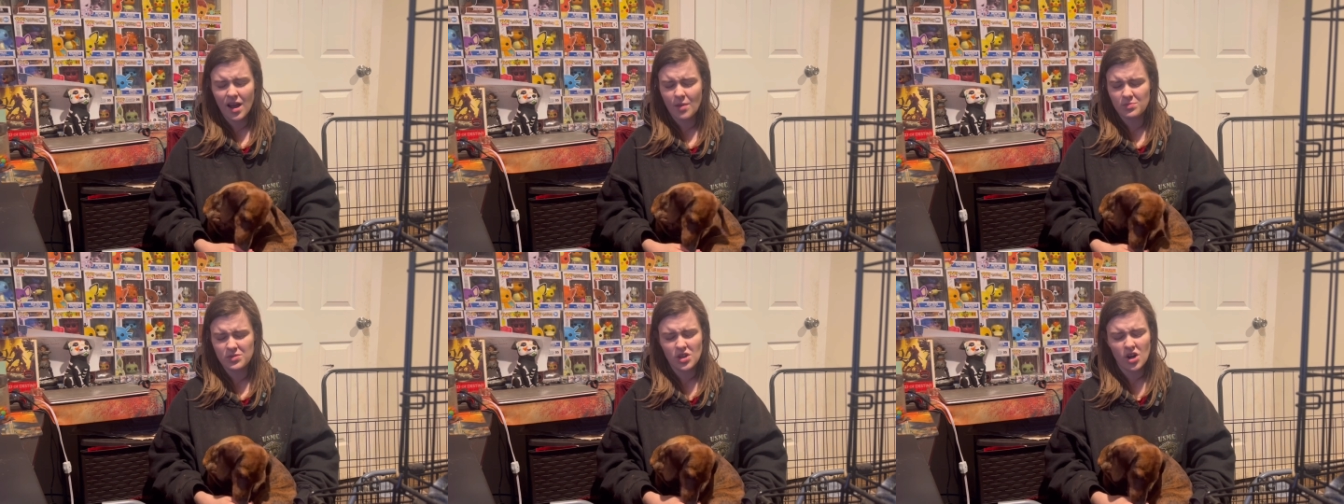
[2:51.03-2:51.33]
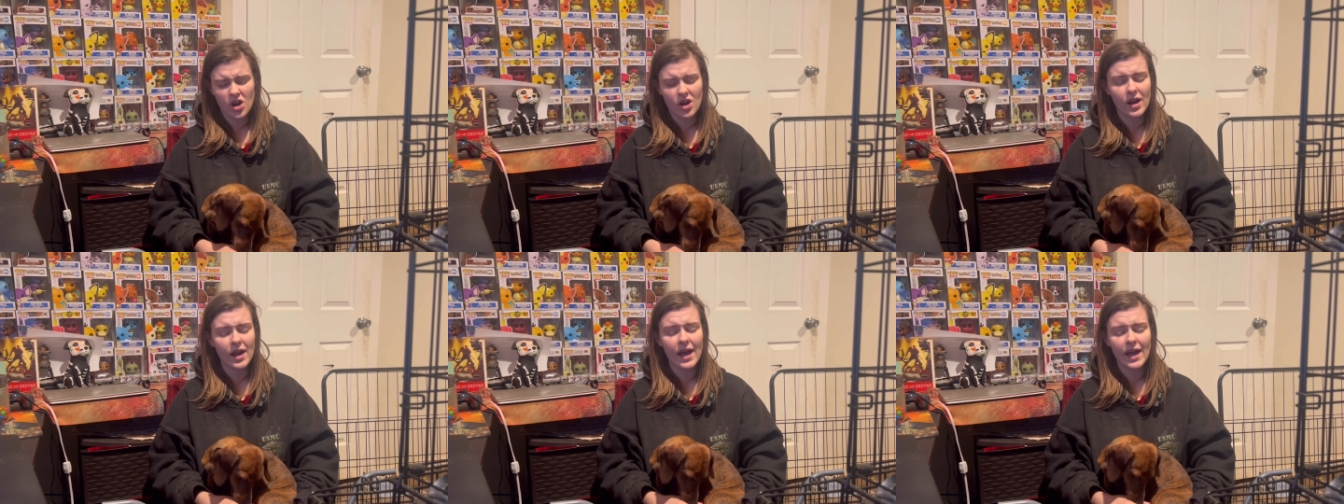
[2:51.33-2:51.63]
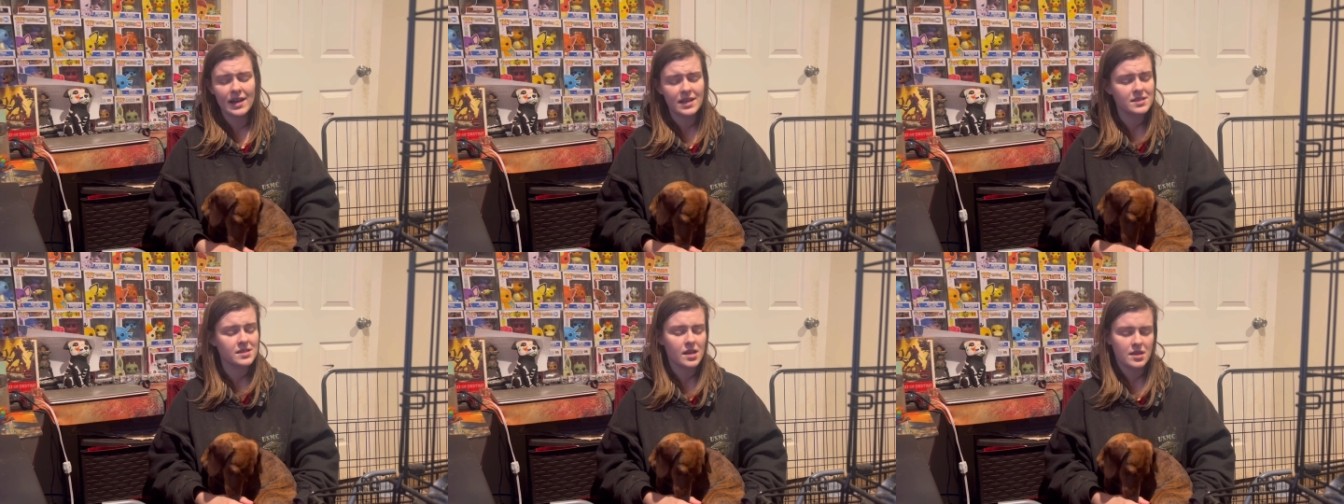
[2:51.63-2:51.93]
I'm sorry I
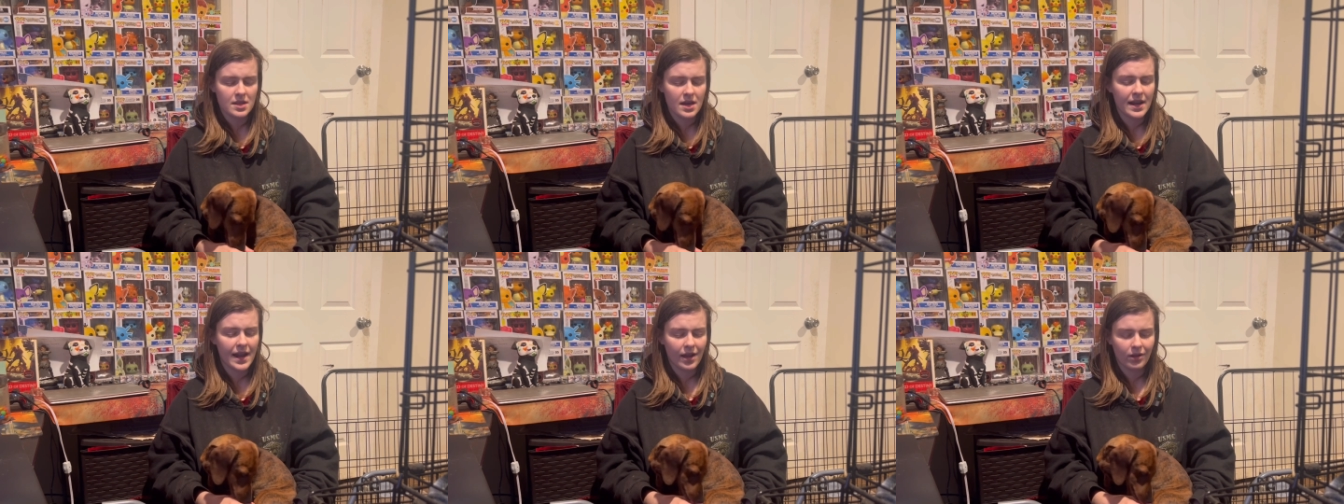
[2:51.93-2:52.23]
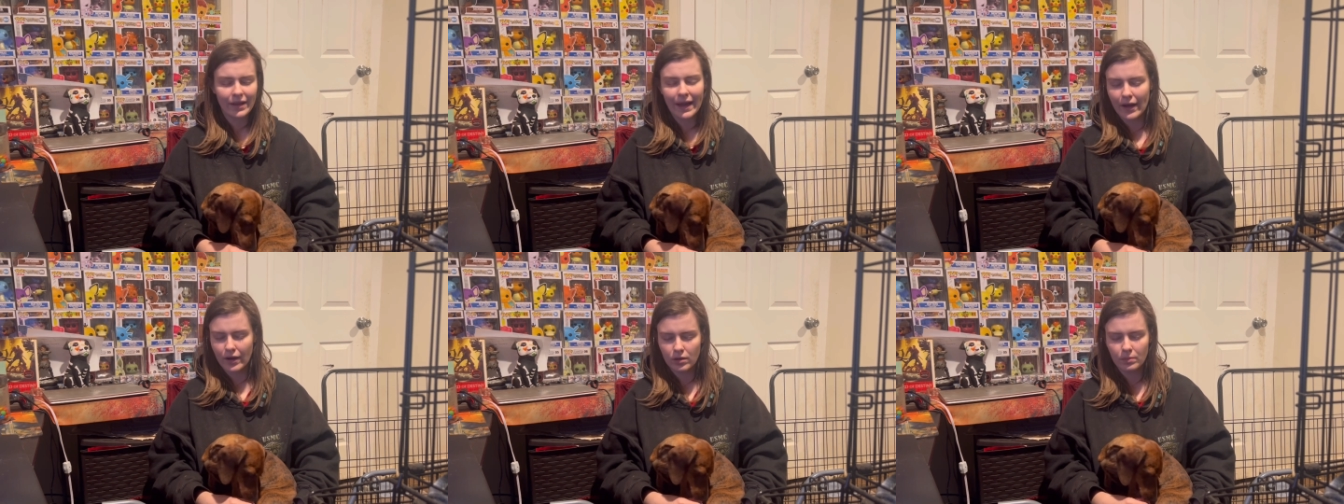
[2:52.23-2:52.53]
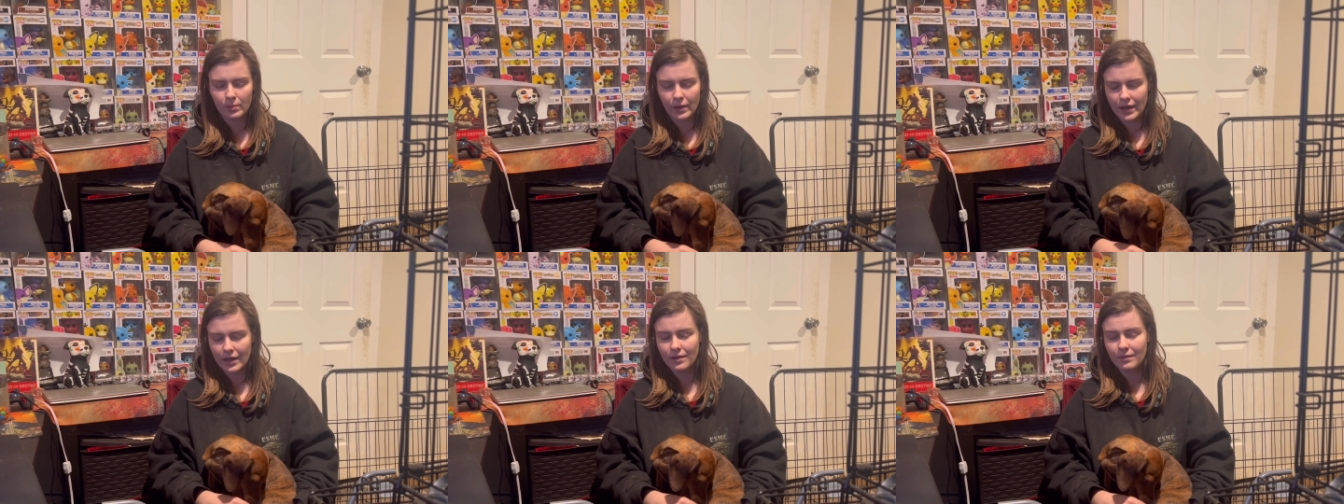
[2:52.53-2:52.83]
had to say that out
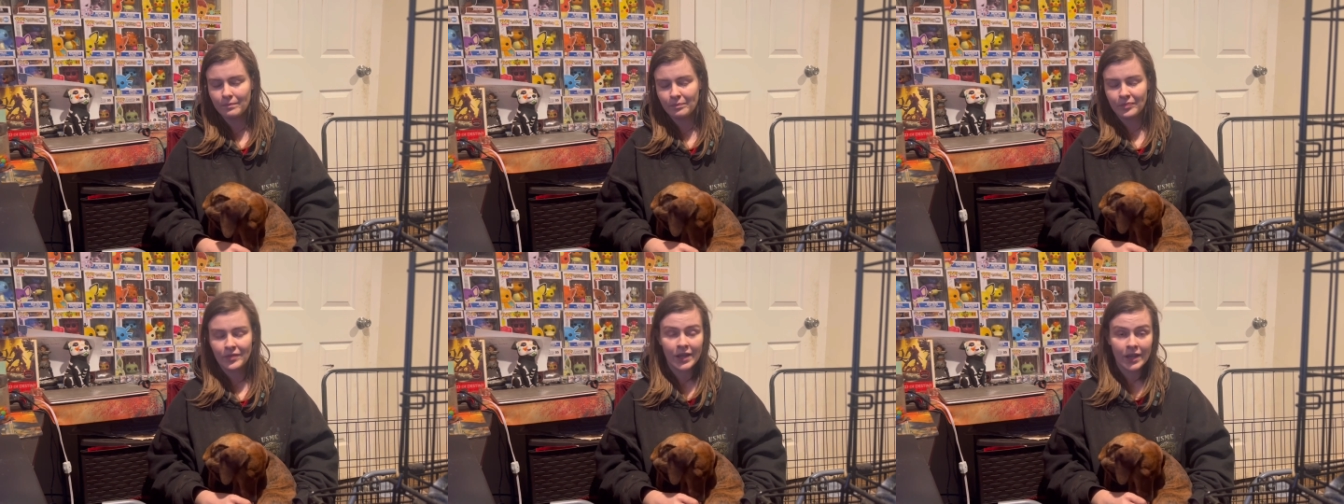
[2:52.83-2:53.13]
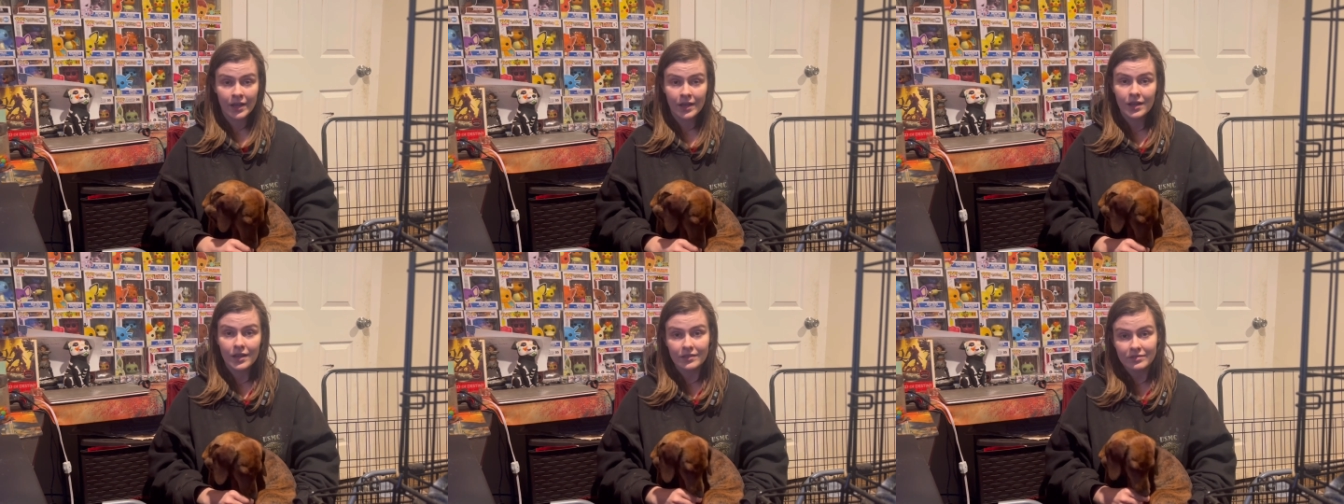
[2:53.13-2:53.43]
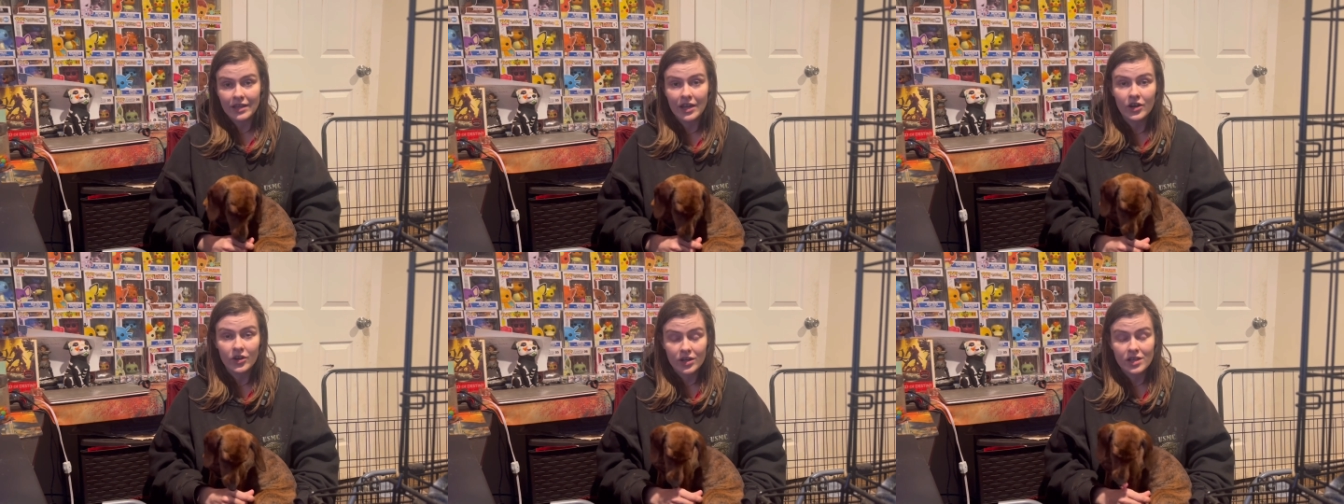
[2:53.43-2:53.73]
loud, but
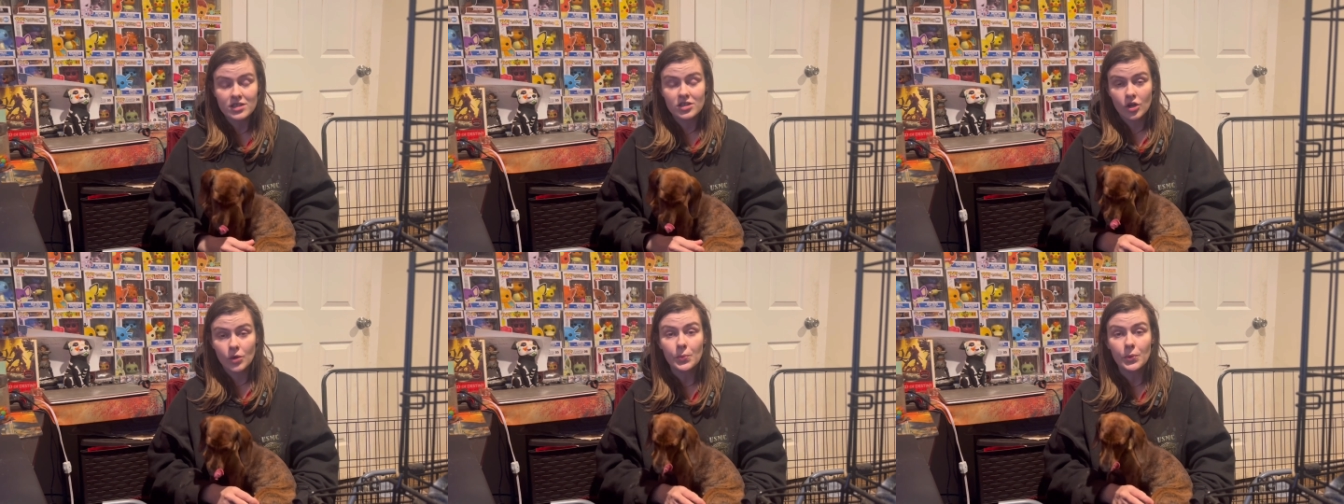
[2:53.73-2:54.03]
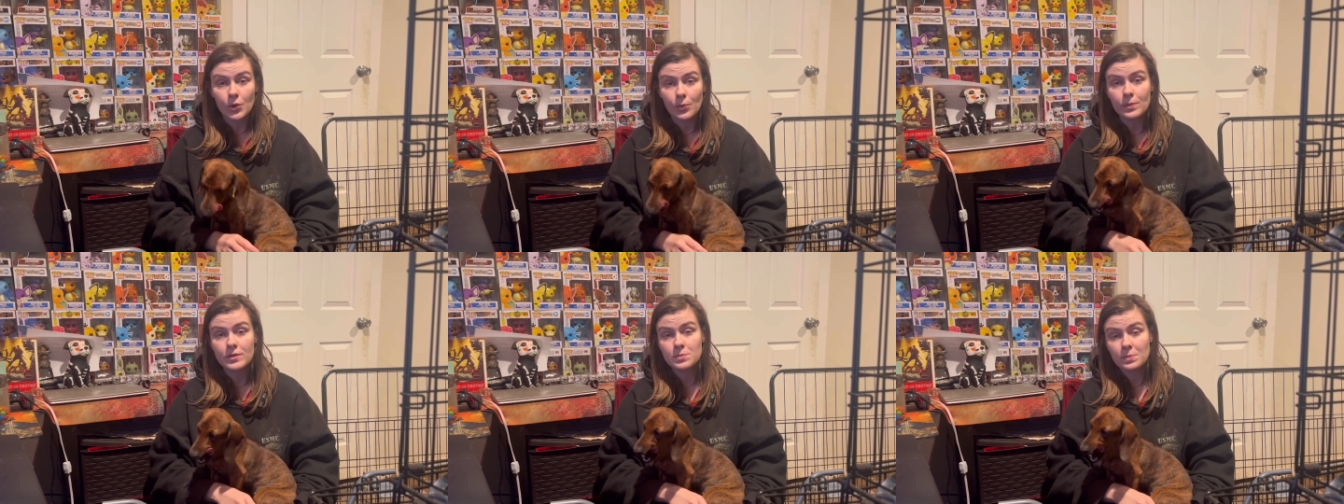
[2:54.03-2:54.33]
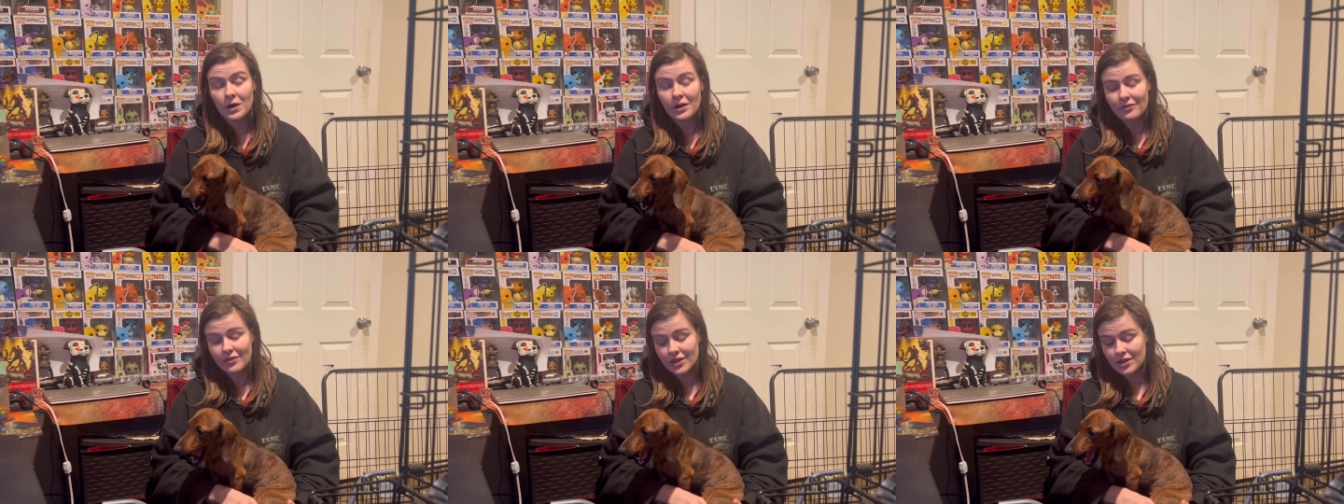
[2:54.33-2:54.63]
there it is. Her poop is
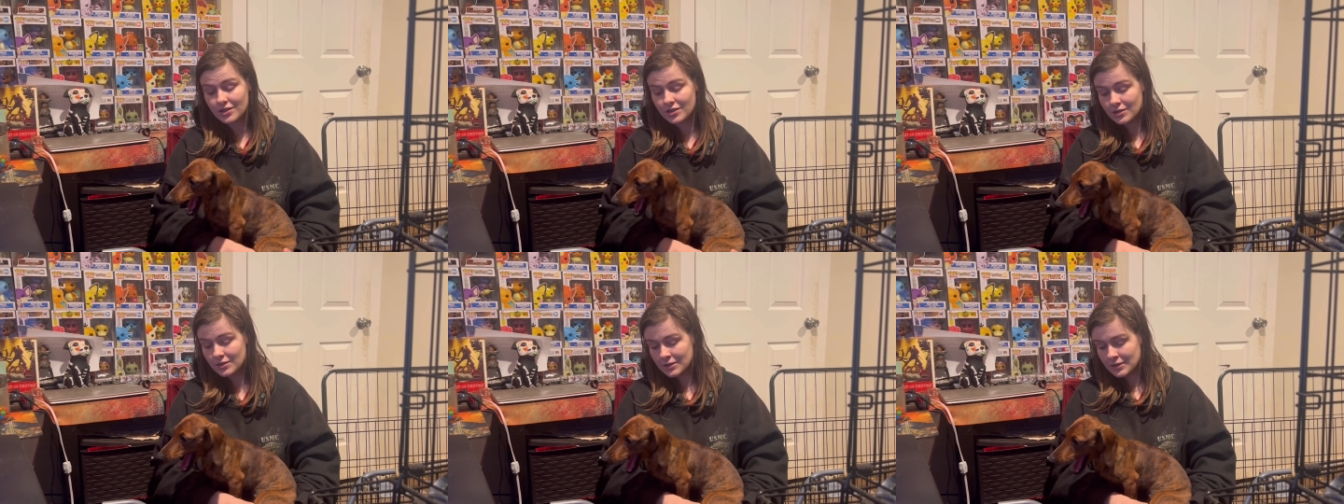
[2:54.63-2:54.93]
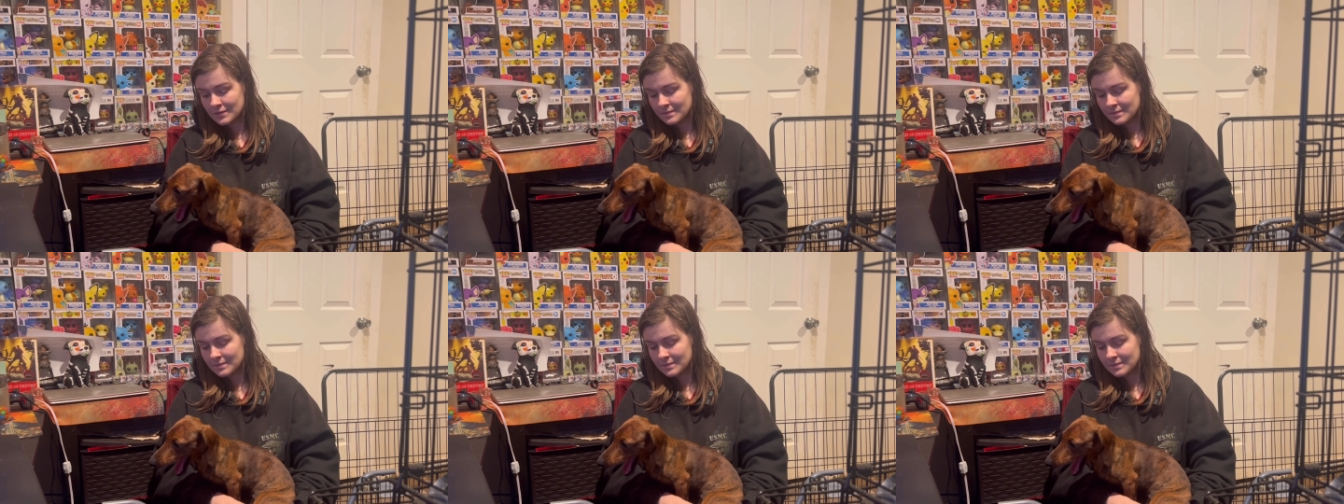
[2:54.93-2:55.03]
perfect.